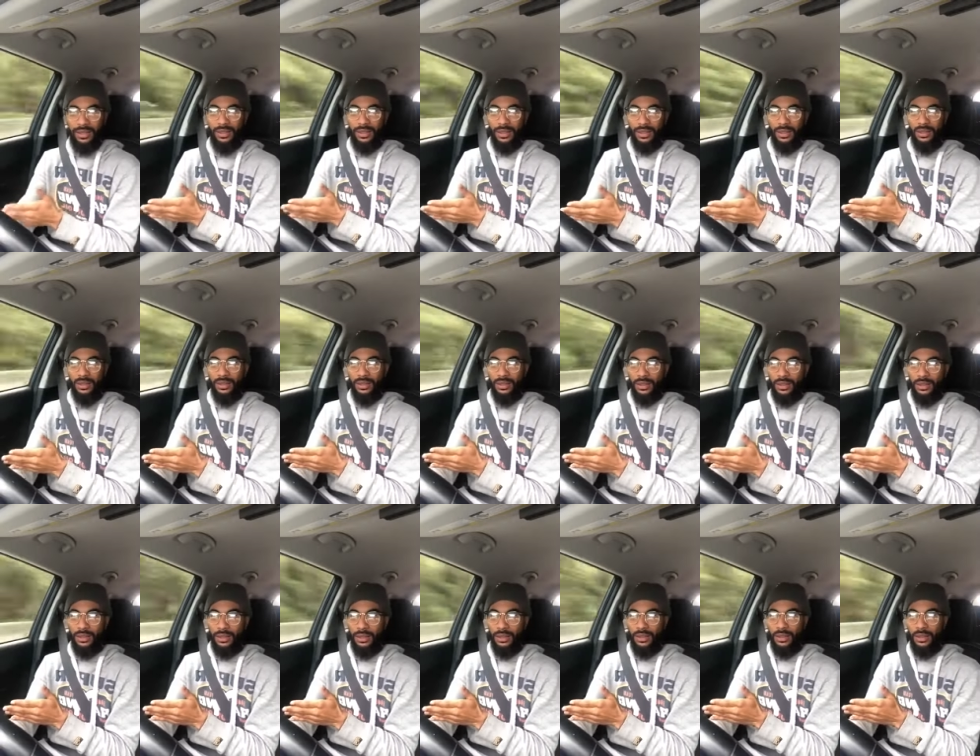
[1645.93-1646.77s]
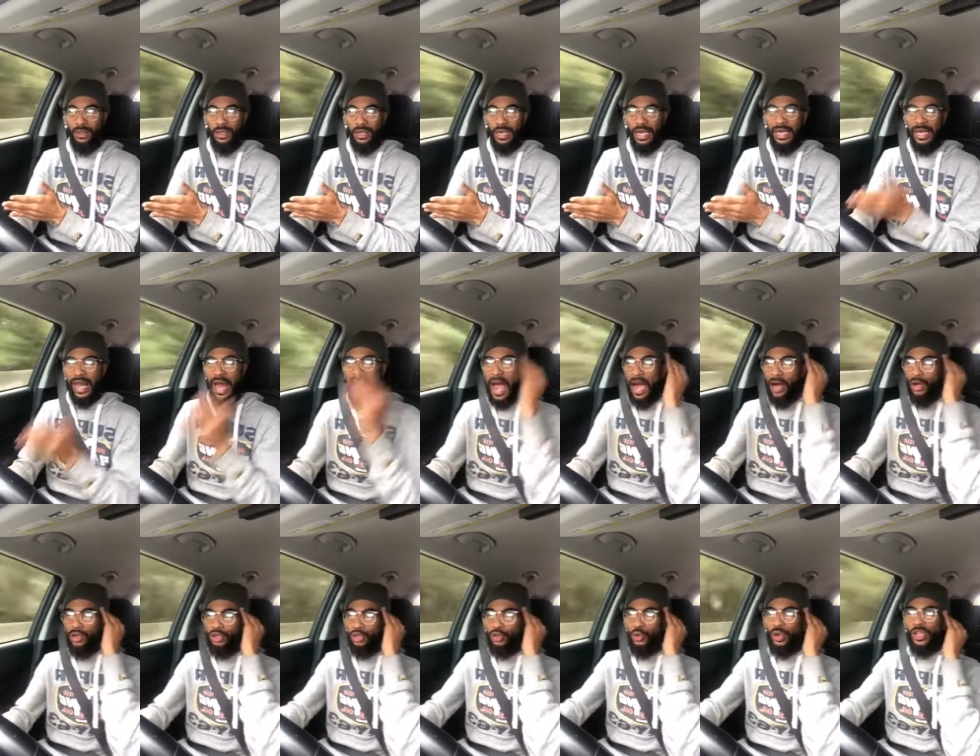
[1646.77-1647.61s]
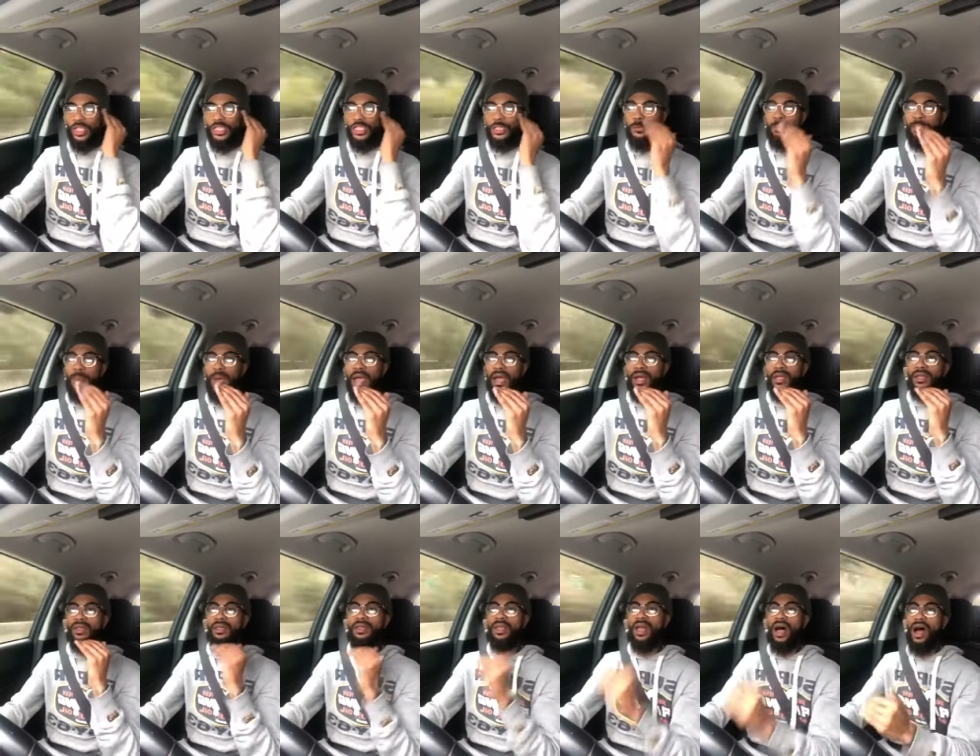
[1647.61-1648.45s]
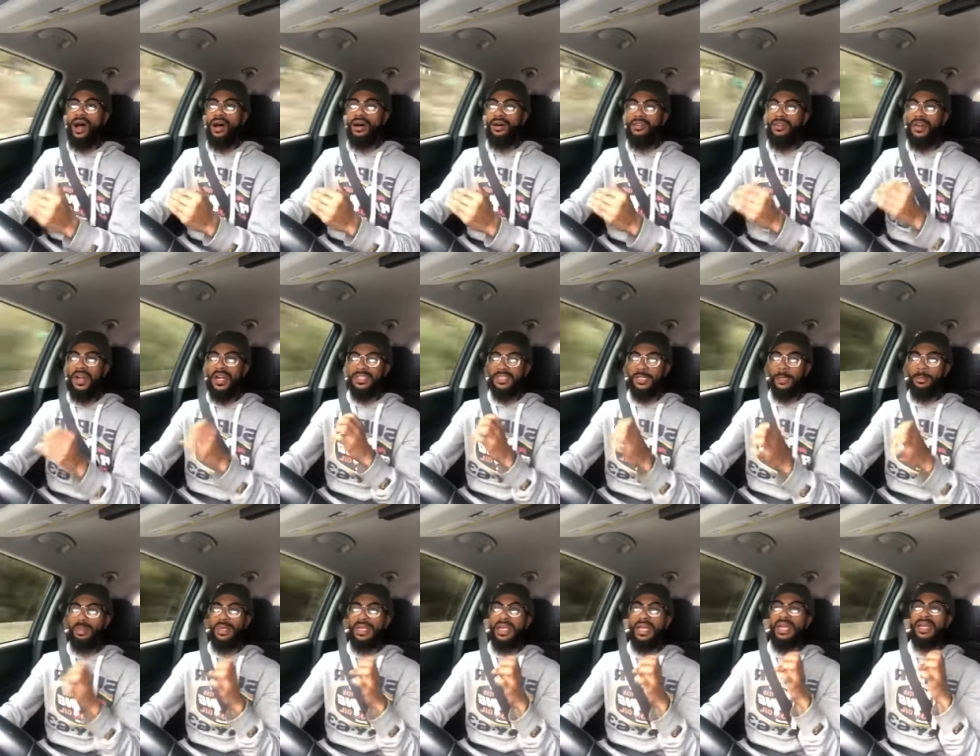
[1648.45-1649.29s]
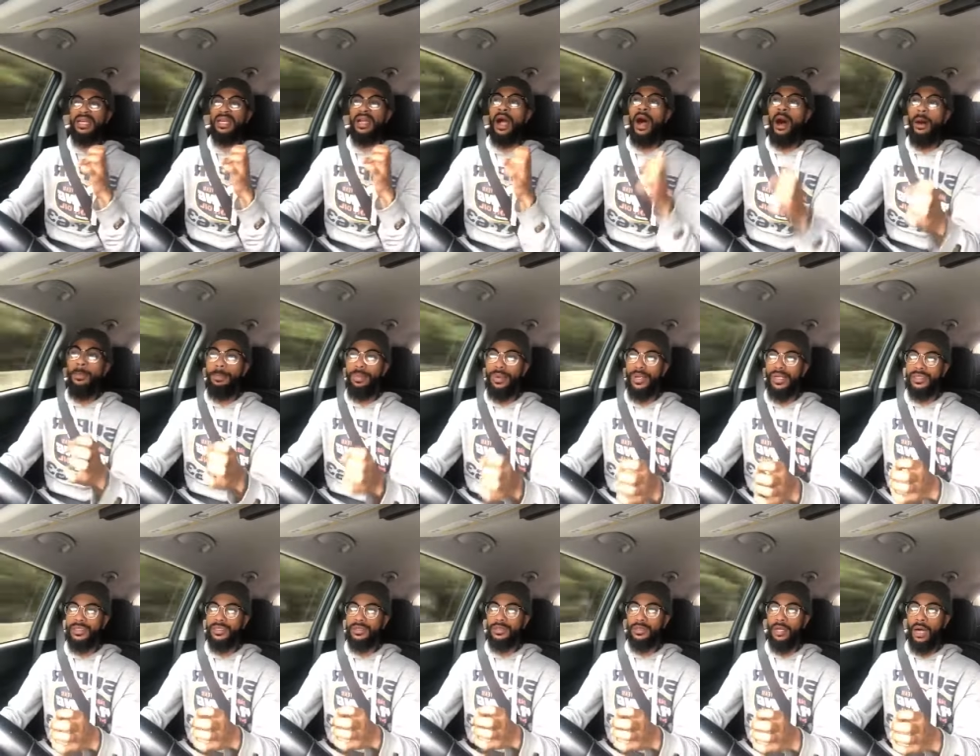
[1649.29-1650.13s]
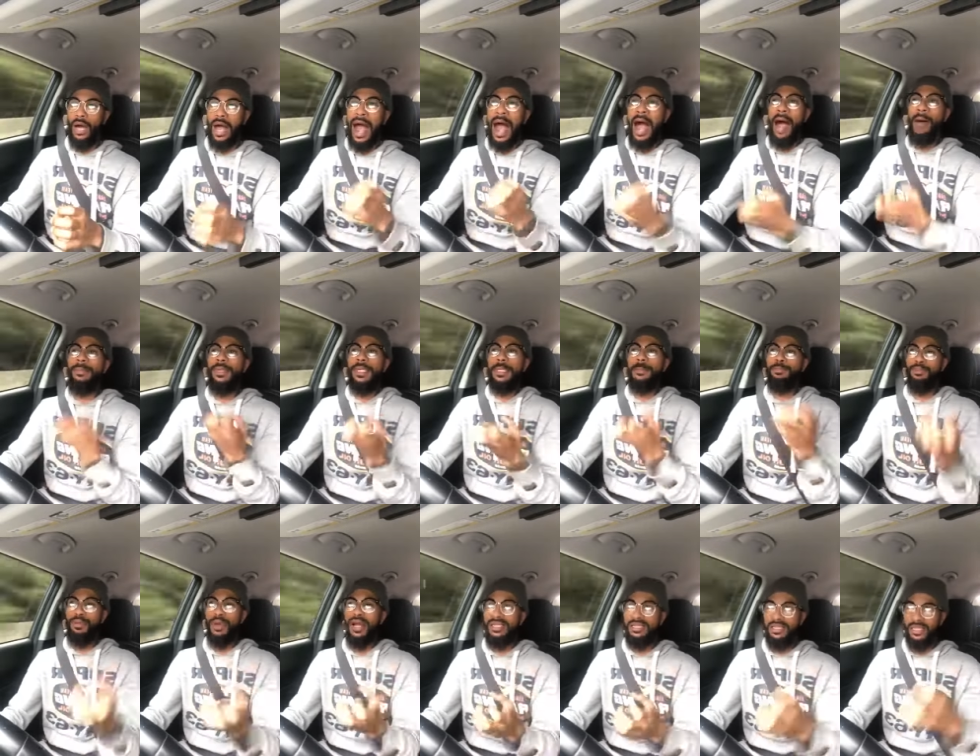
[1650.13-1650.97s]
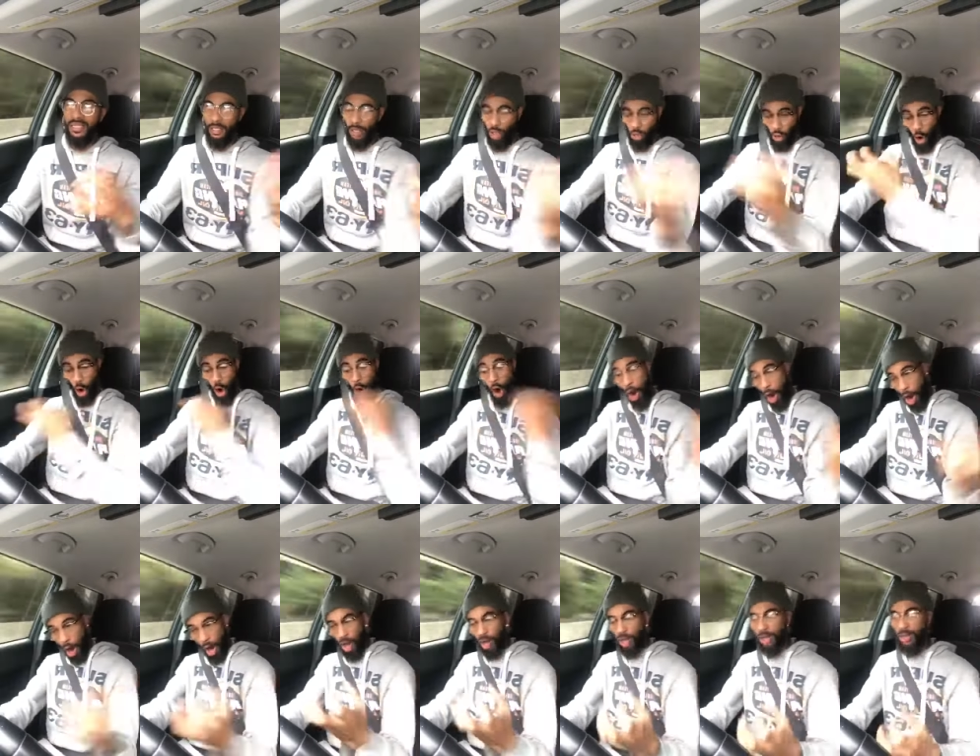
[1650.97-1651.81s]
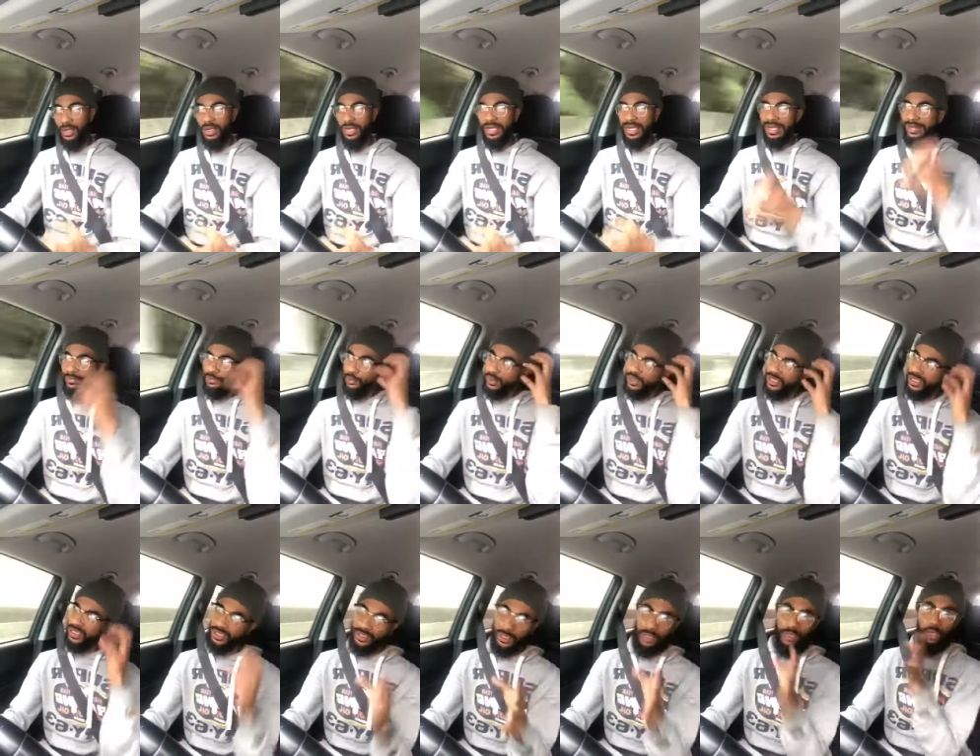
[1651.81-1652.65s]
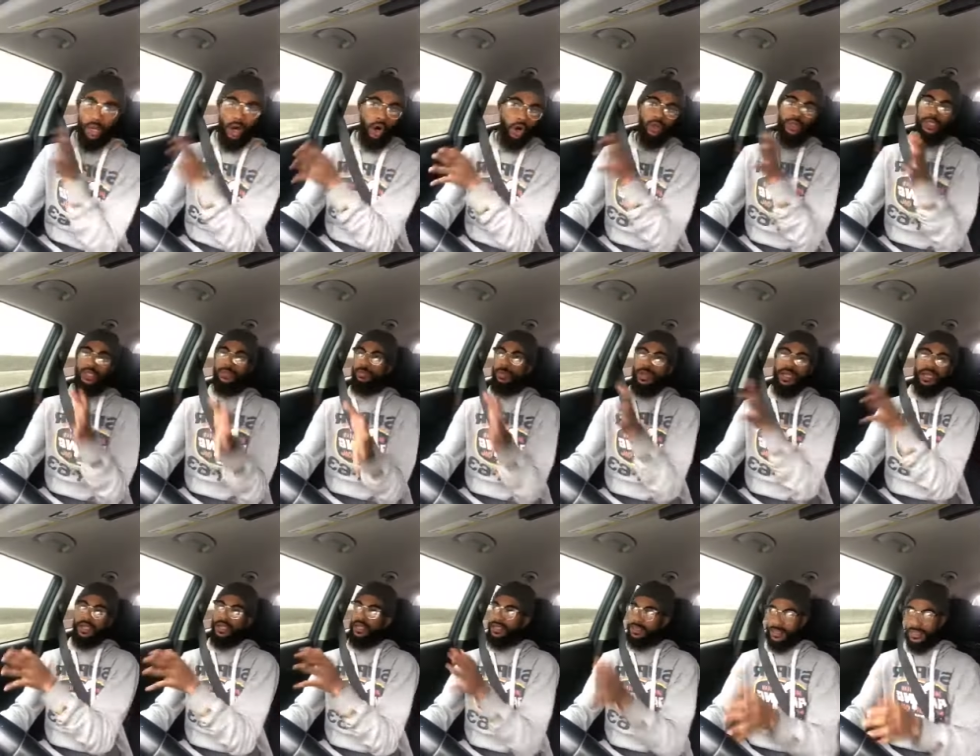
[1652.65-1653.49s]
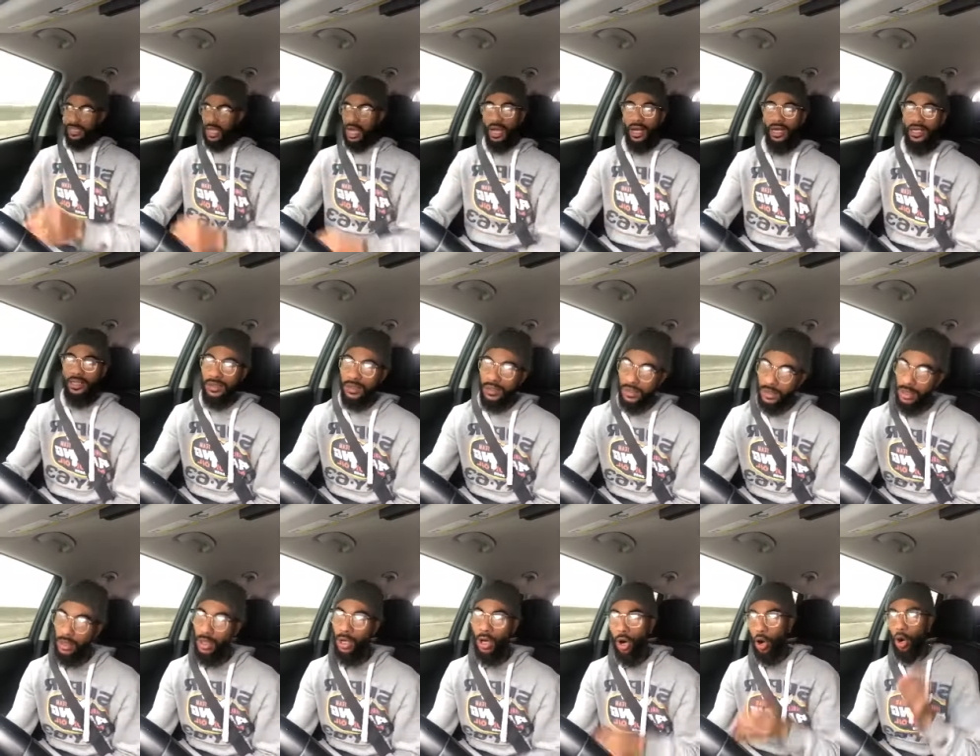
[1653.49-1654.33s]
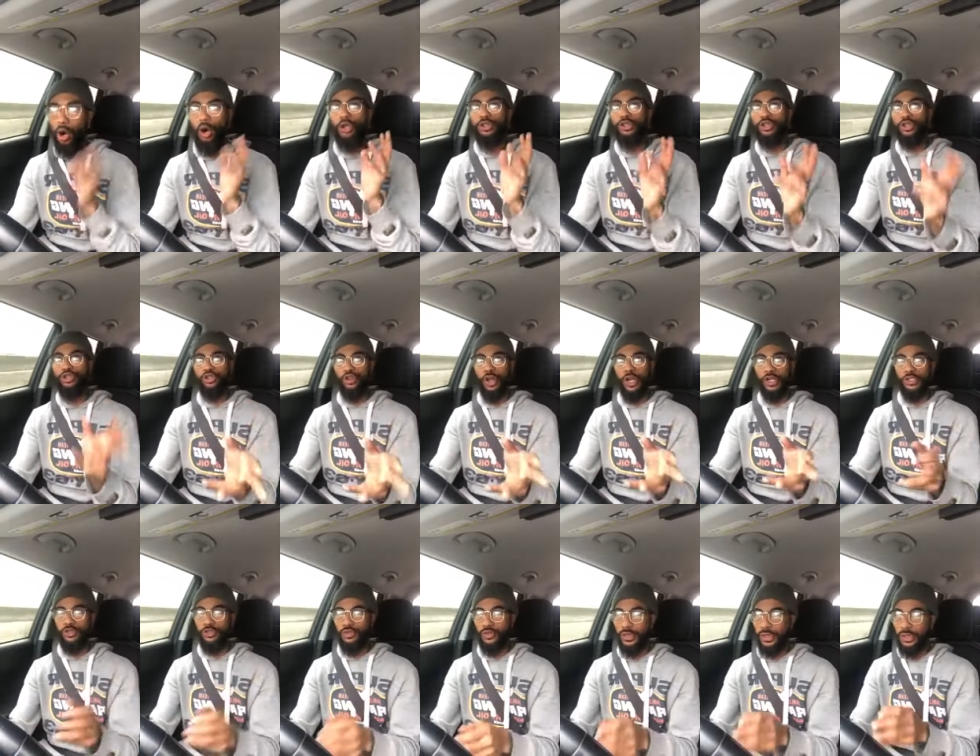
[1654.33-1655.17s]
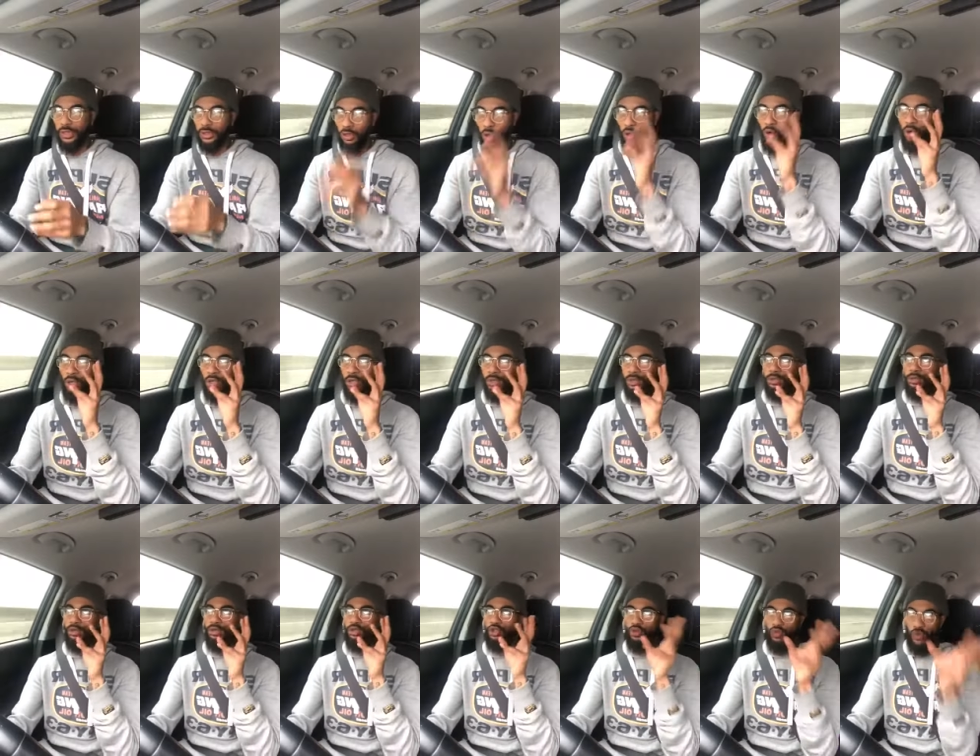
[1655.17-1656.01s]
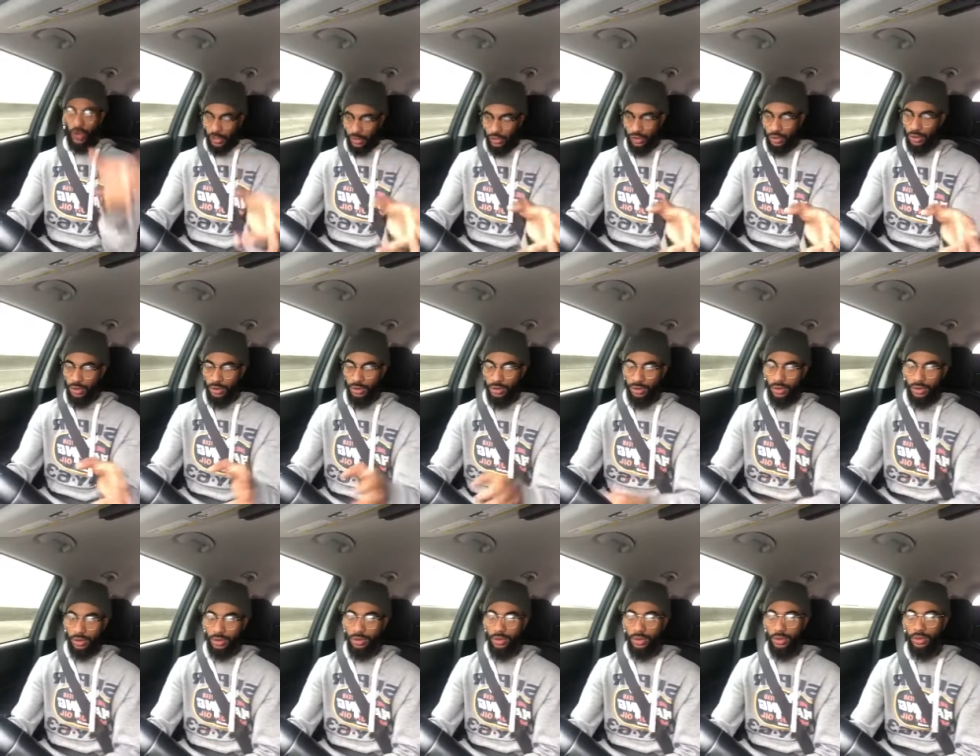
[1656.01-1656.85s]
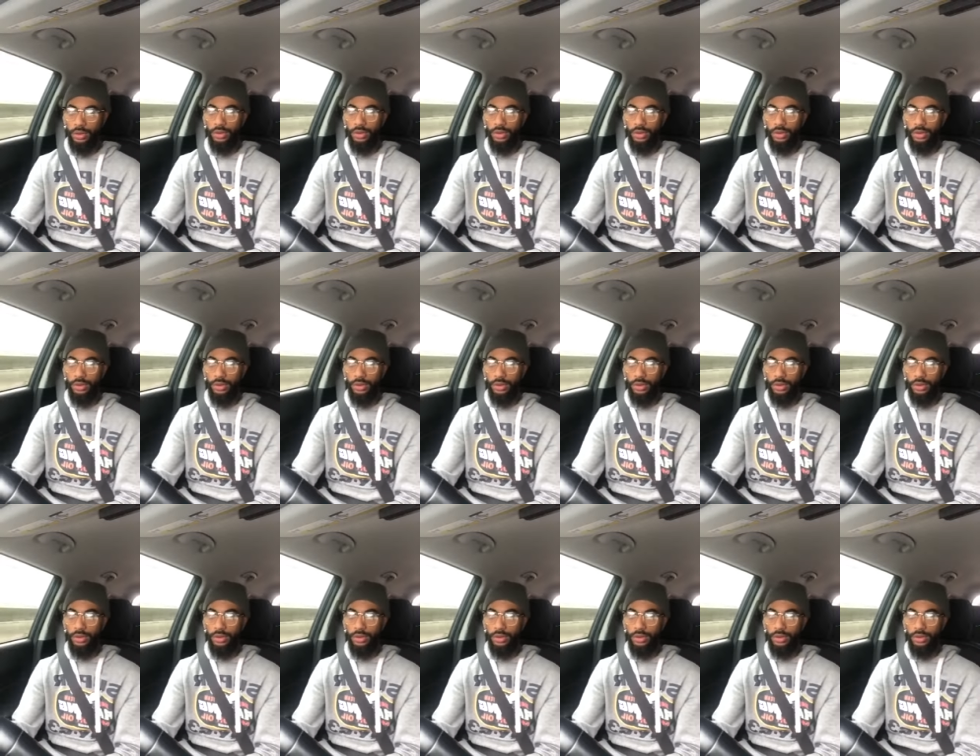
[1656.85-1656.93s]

And how do you expect love to be encompassed, omnipresent, all? if we're still only picking sides or trajectories or directions.